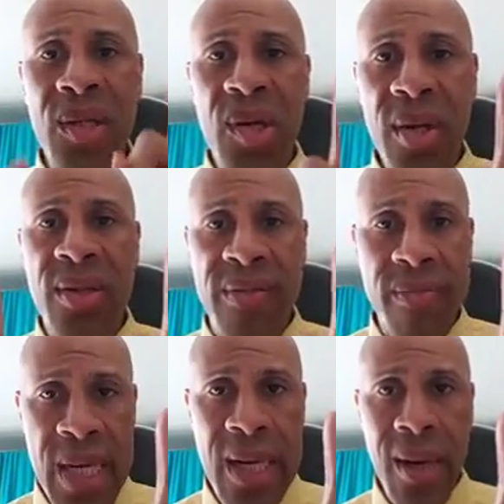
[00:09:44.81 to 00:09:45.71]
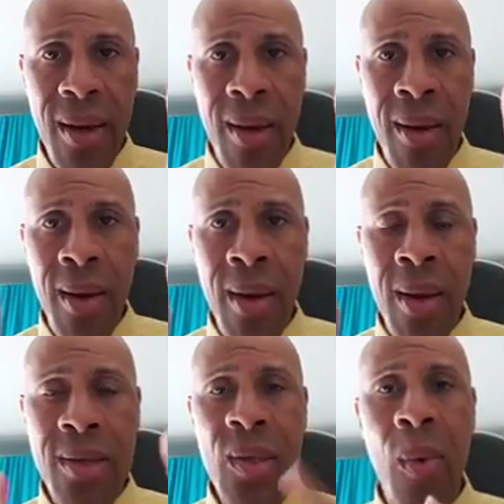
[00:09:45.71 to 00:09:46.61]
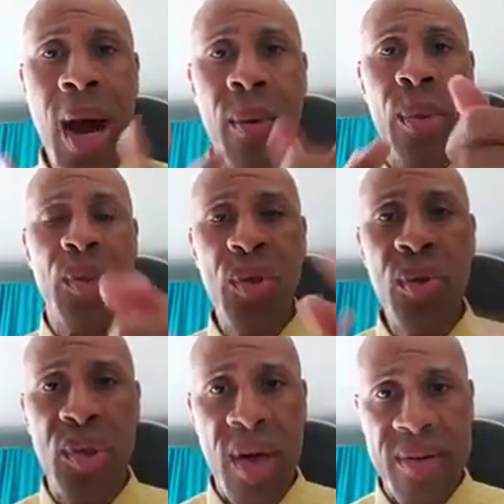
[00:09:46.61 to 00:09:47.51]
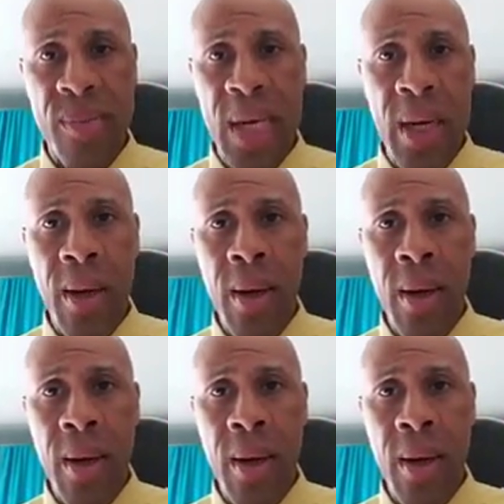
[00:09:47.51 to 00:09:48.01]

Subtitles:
judge of me, so why would you judge me?